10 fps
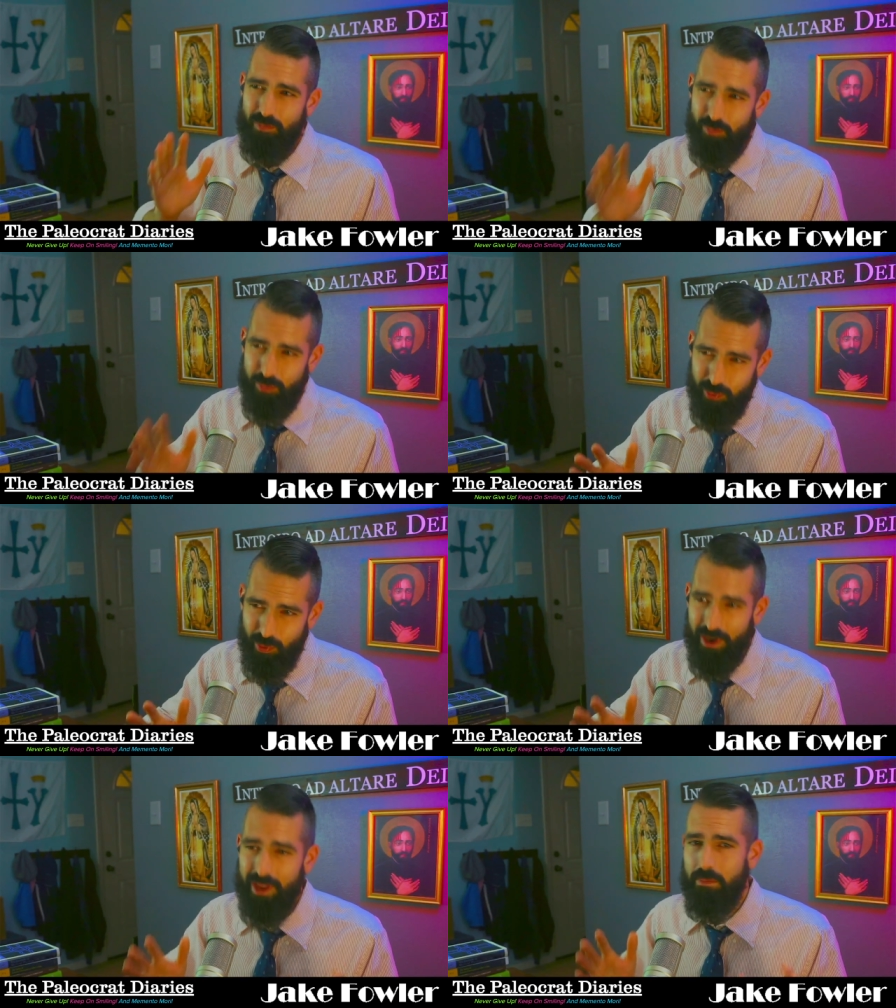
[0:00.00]

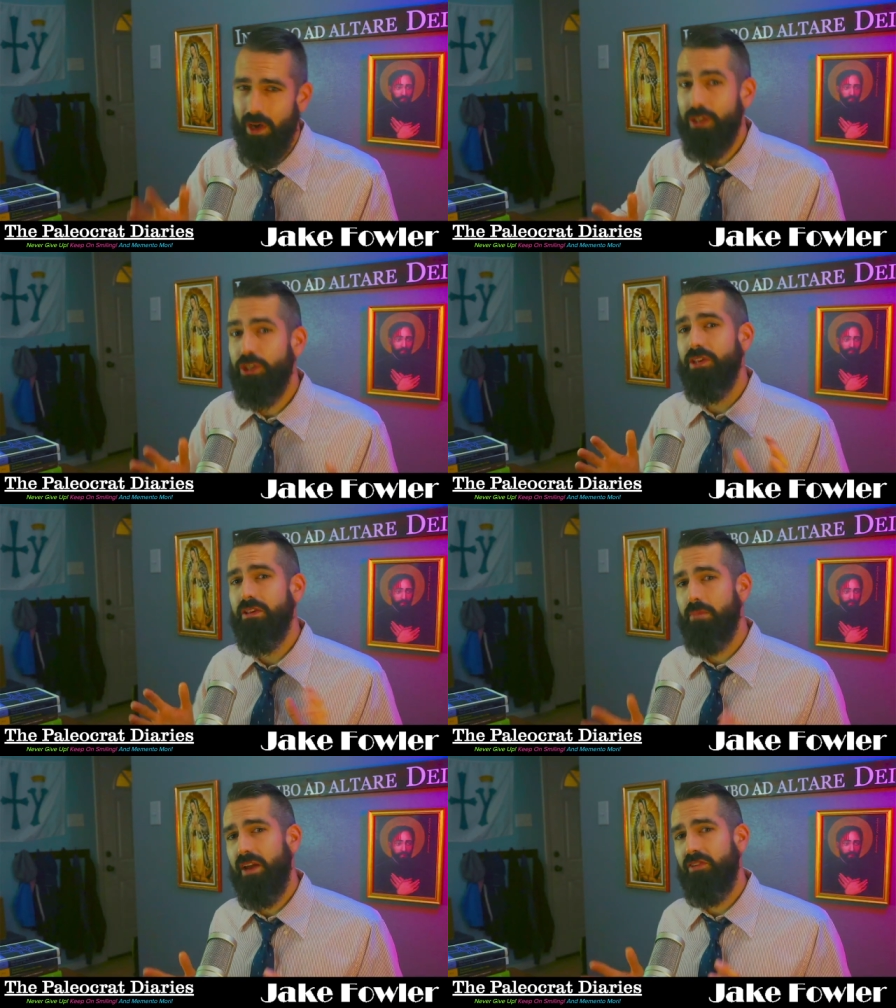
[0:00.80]
pretty much in the
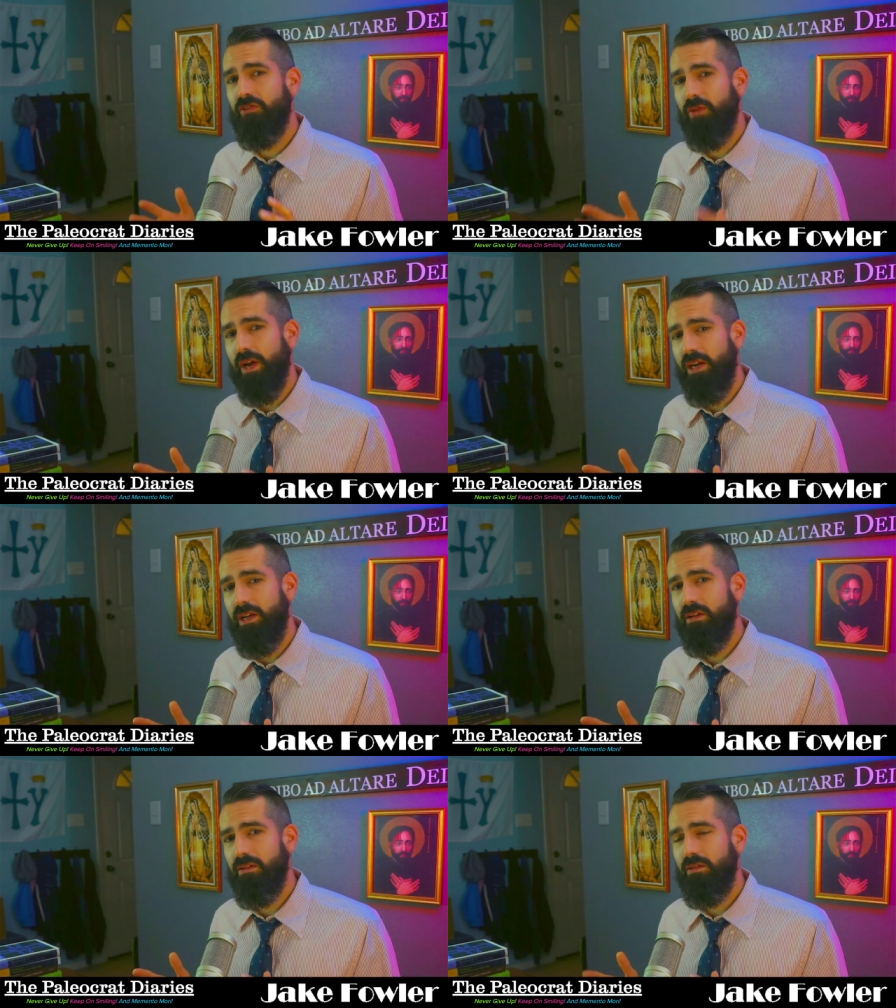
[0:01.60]

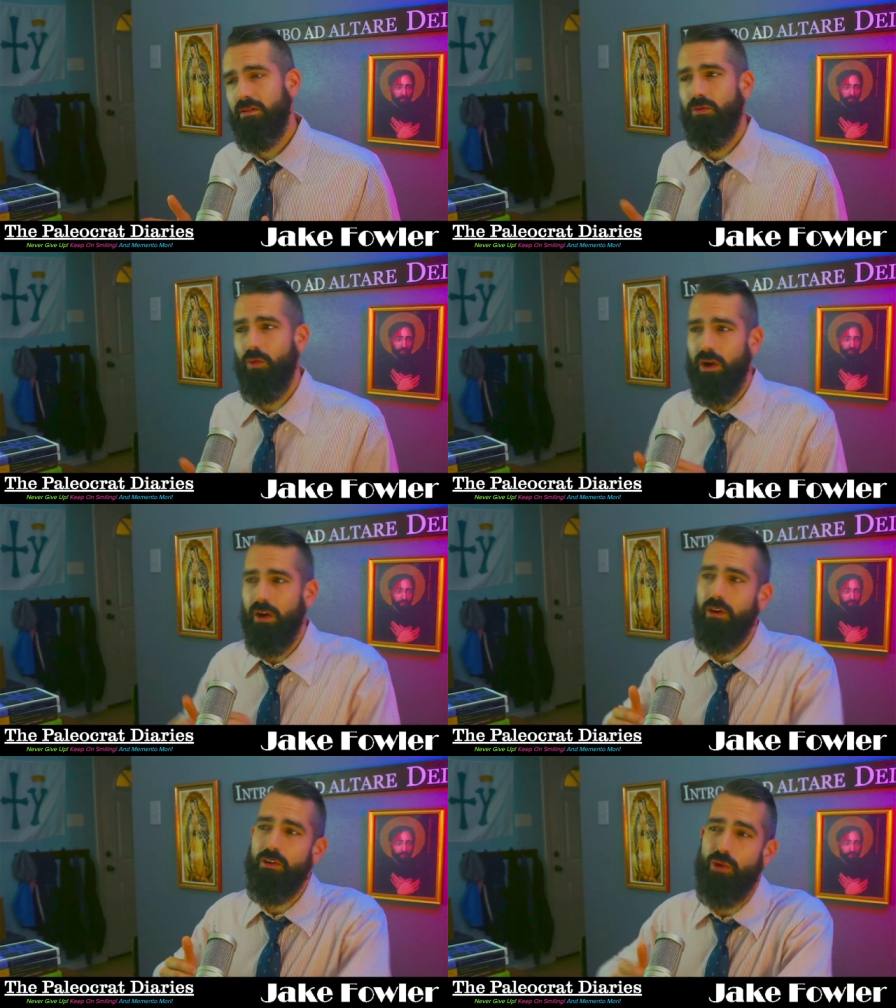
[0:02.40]
Mediterranean
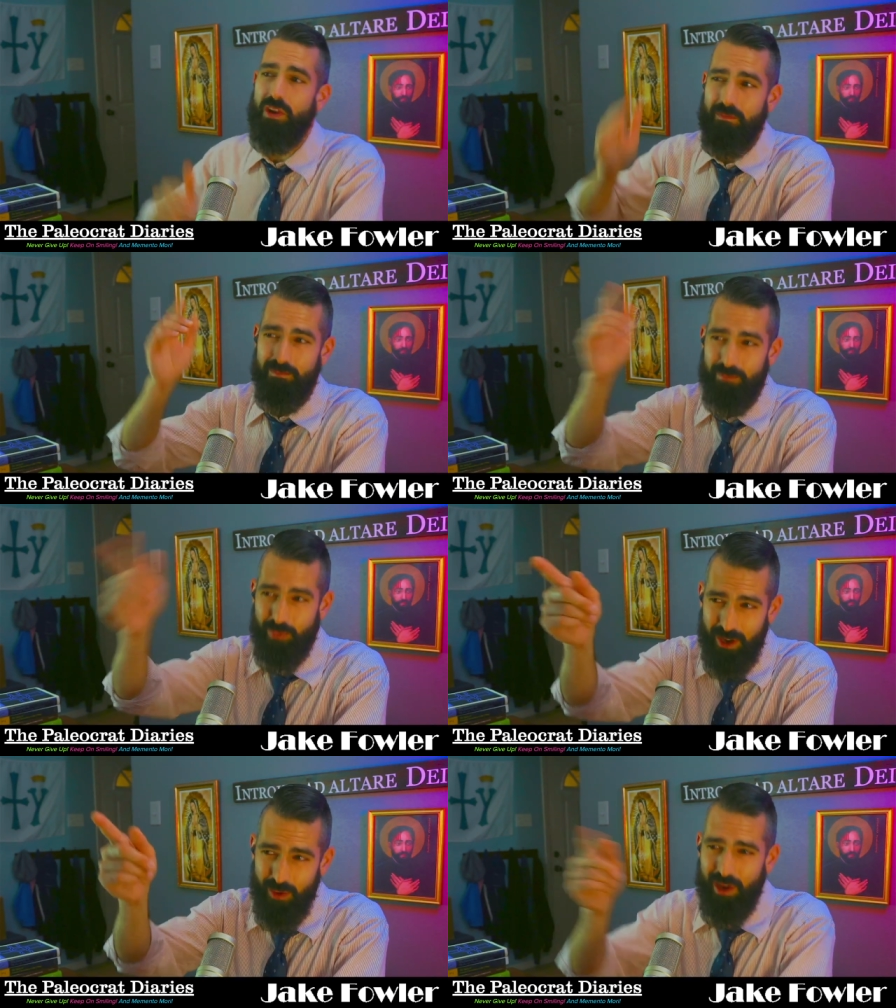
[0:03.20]
where you can
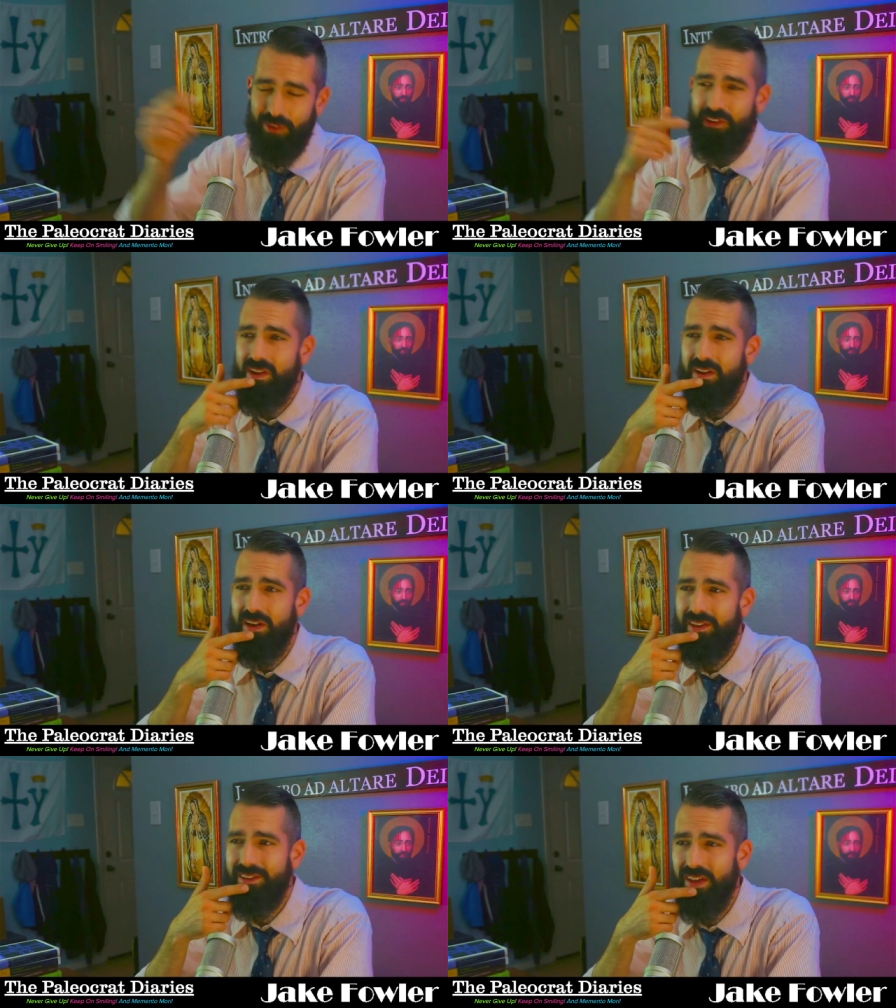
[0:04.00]
pretty well see
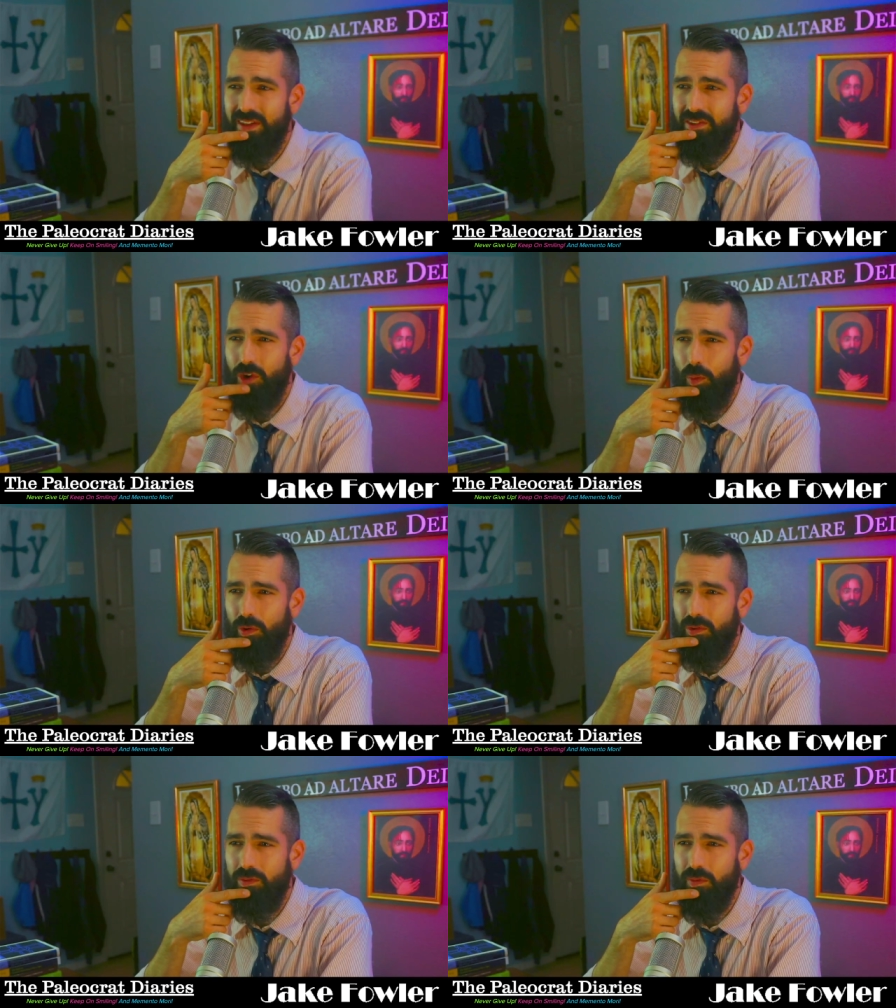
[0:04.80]

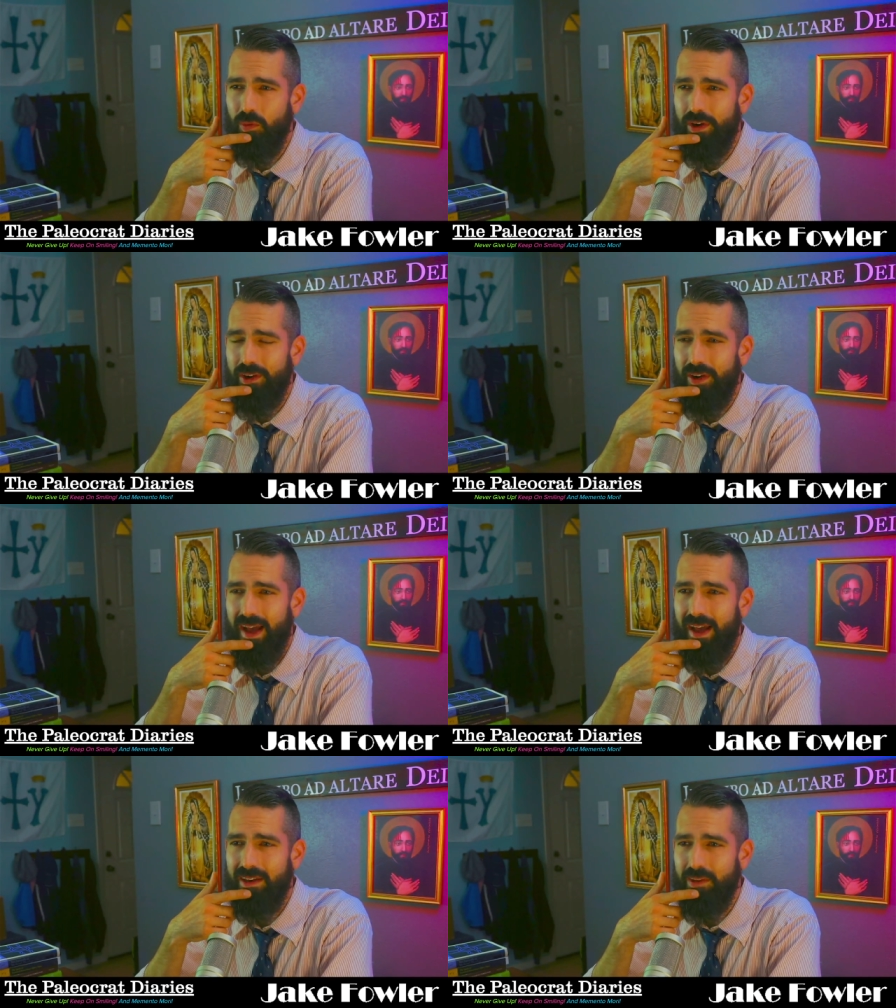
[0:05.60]
Constantinople from where you're
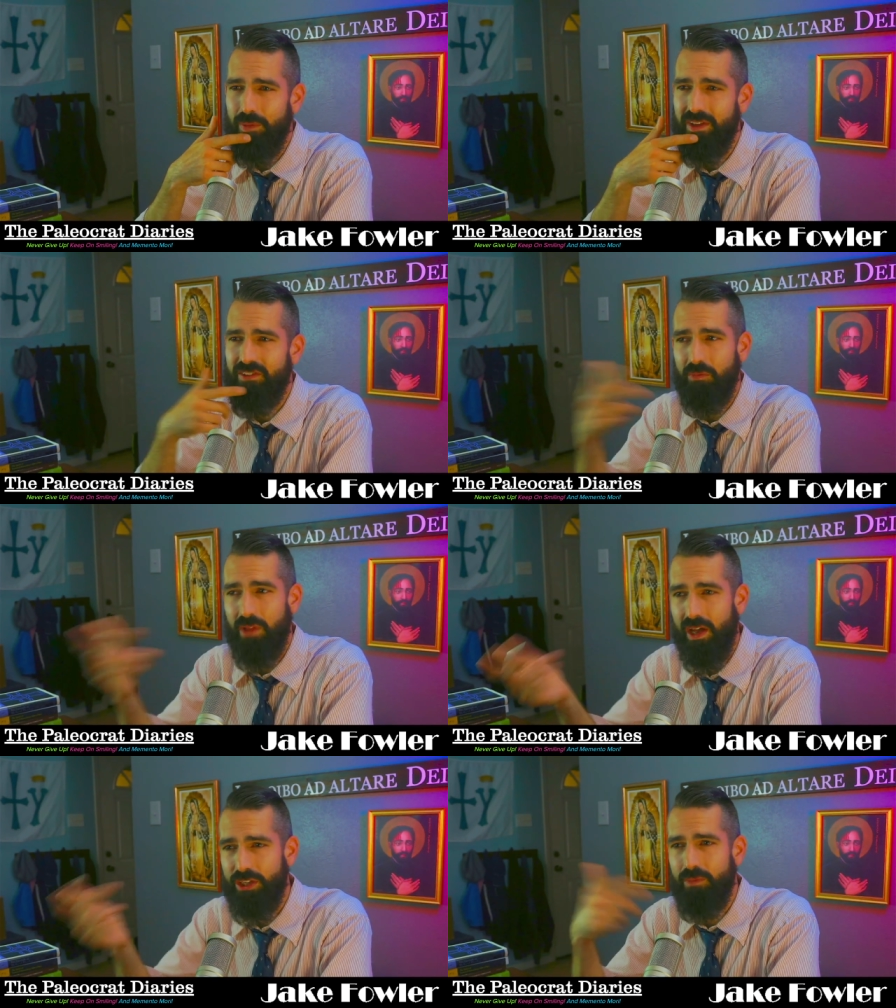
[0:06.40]
at. I mean,
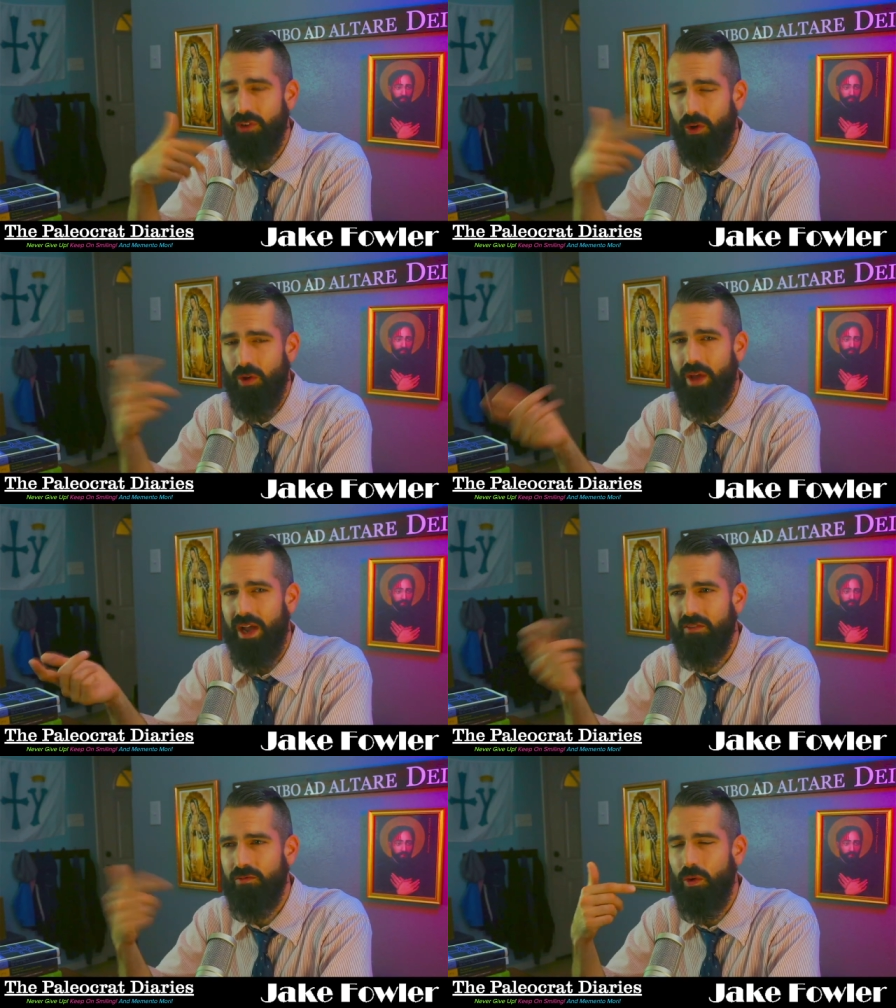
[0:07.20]
supply ships are going back
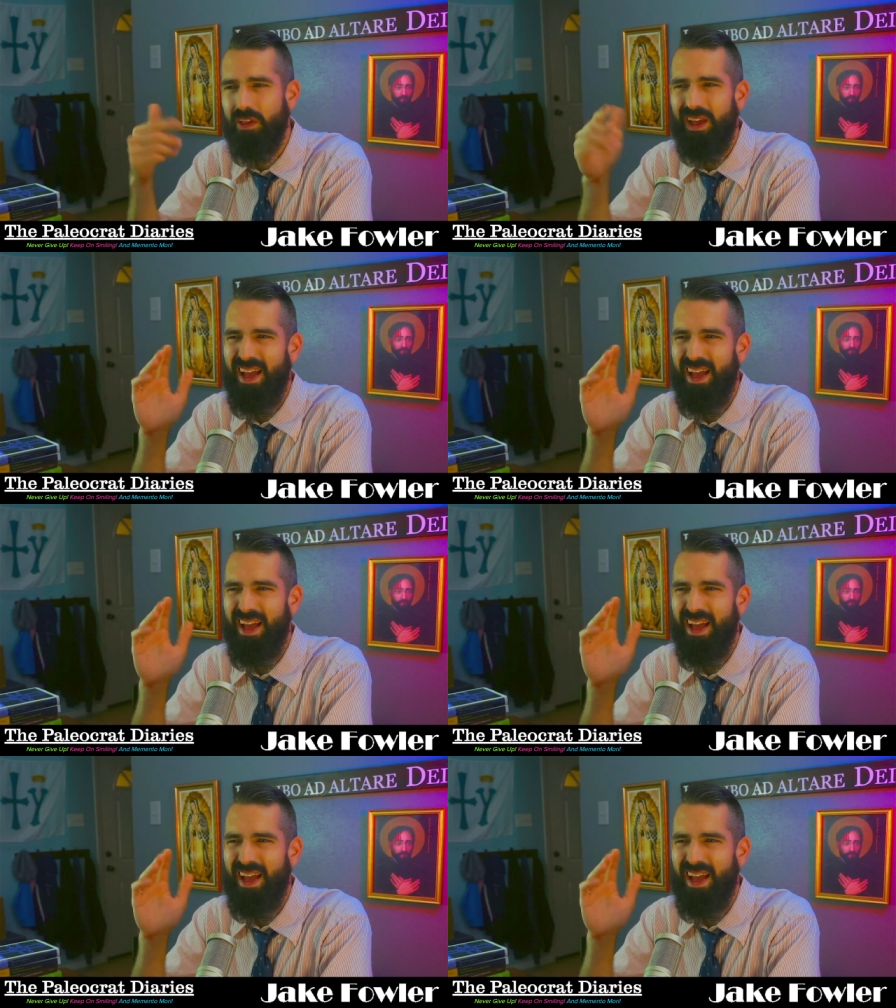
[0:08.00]
and forth.